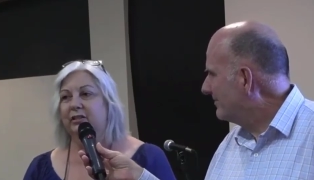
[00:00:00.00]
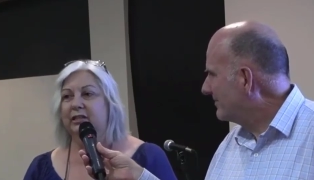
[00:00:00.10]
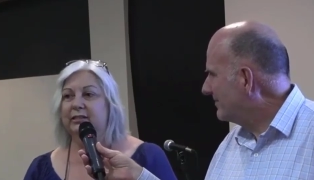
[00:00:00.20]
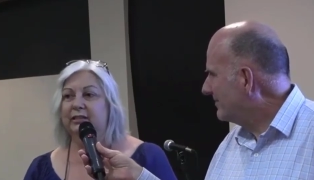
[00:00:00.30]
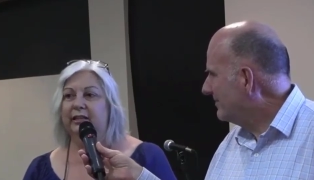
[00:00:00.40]

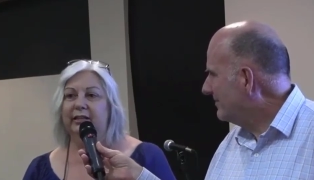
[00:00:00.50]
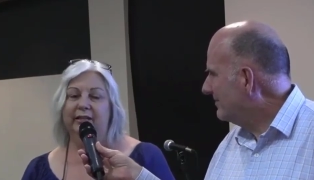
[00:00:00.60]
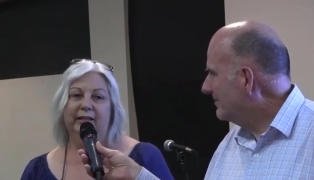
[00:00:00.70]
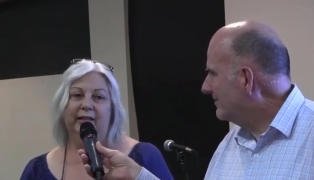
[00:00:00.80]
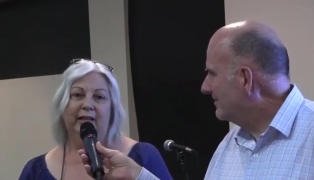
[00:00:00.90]
Speaker 1: trusting.
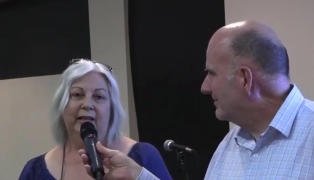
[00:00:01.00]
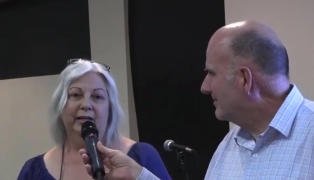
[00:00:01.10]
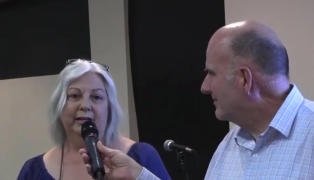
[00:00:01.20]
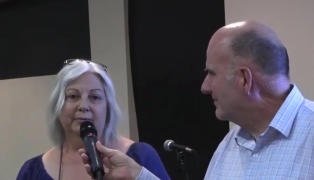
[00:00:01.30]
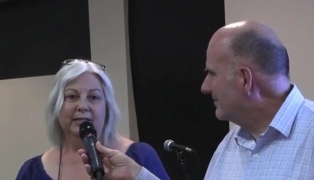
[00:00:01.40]
And he
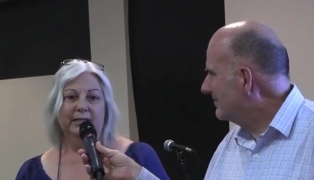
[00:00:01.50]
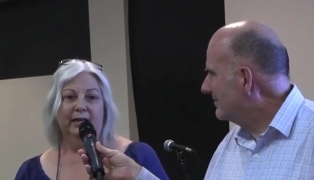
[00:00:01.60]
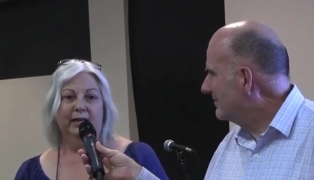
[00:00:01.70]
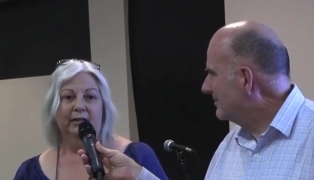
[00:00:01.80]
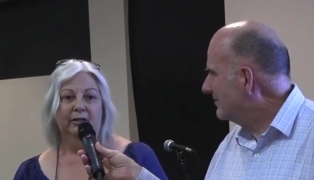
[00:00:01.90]
ended up
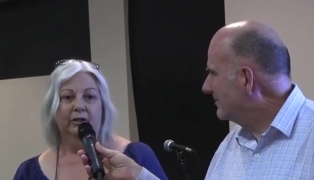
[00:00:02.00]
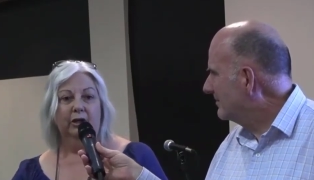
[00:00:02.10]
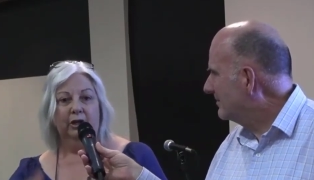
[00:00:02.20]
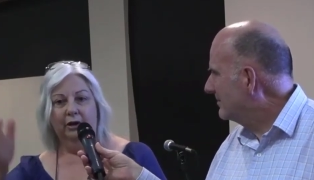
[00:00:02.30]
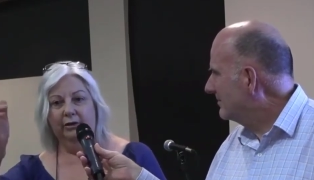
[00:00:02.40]
saying, you know,
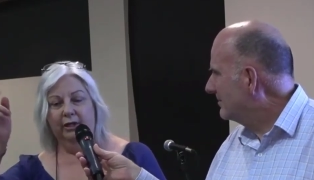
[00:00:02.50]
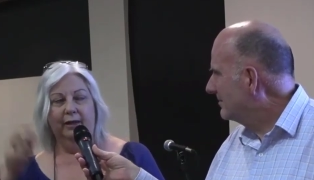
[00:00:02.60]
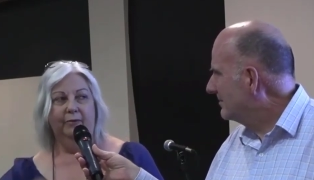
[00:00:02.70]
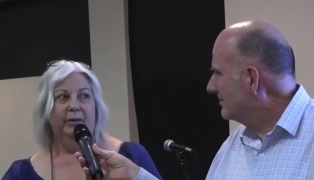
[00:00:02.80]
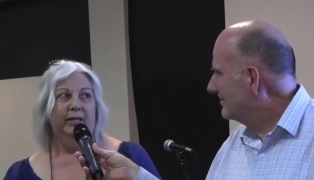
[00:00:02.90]
go and you'll
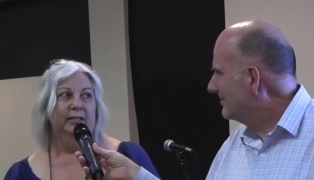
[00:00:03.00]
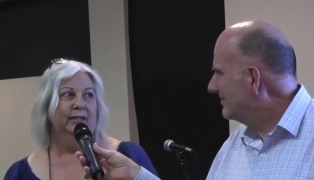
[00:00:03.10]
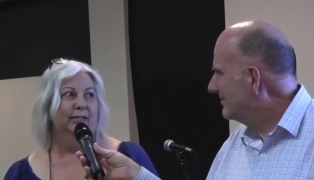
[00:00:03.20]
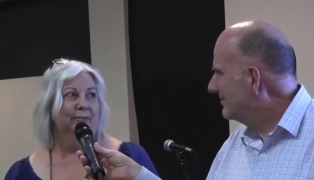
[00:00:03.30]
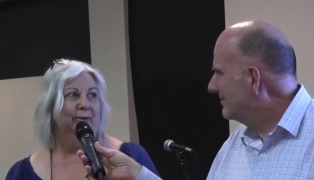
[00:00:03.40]
have a better
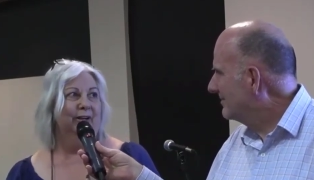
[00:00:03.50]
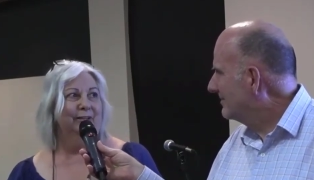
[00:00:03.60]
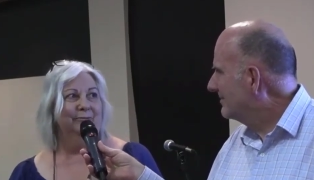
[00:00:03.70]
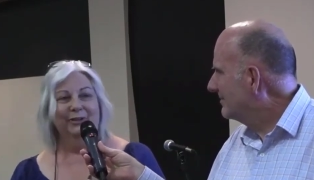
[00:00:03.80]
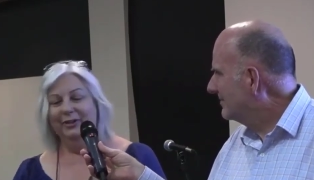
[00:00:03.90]
testimony
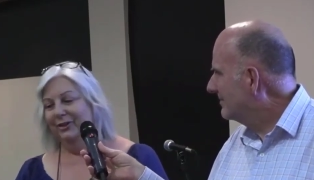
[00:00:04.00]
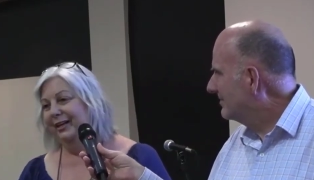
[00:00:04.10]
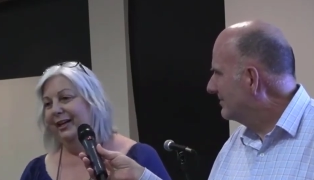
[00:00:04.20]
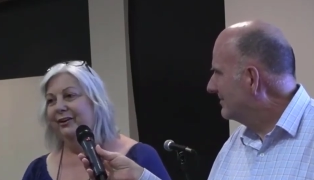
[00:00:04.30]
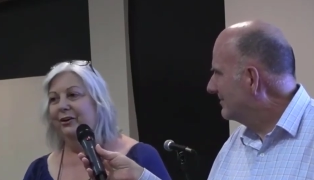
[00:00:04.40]
than what you got
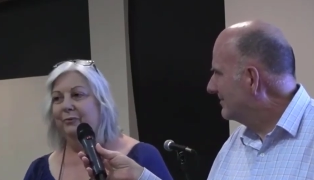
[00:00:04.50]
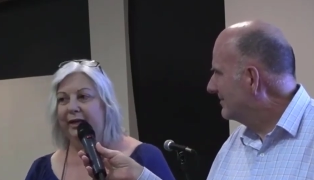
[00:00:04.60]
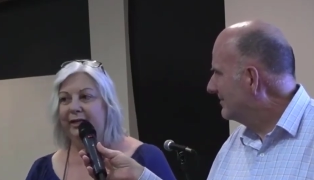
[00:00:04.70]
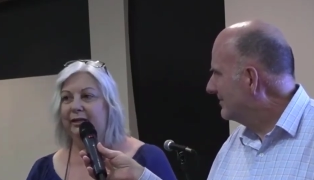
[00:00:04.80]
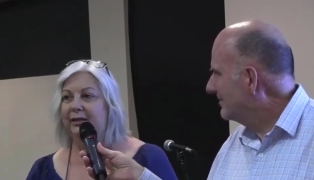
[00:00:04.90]
now. And I
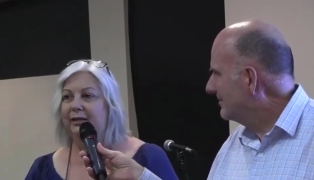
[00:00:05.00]
went.